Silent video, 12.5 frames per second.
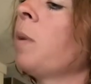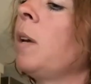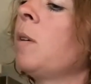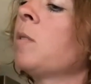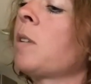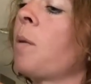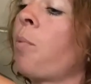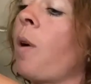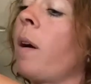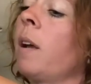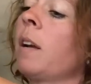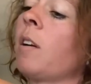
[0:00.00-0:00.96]
We use a
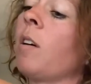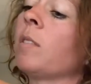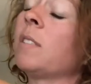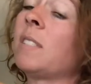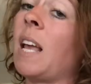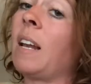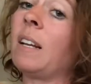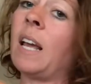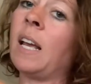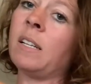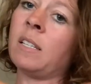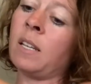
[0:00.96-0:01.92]
product called
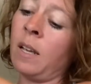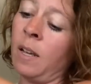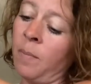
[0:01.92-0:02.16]
Sanidate.